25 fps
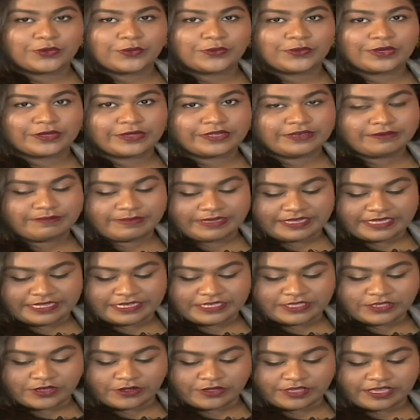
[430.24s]
we're going to be
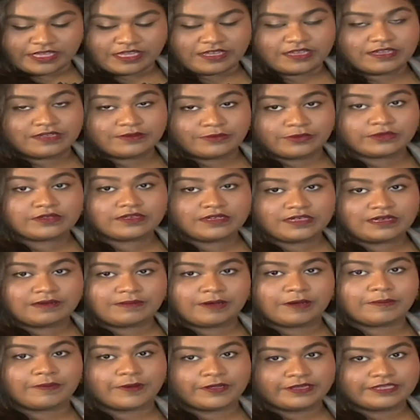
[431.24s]
talking
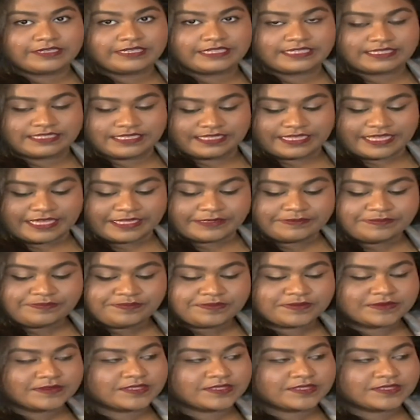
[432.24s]
about politics again.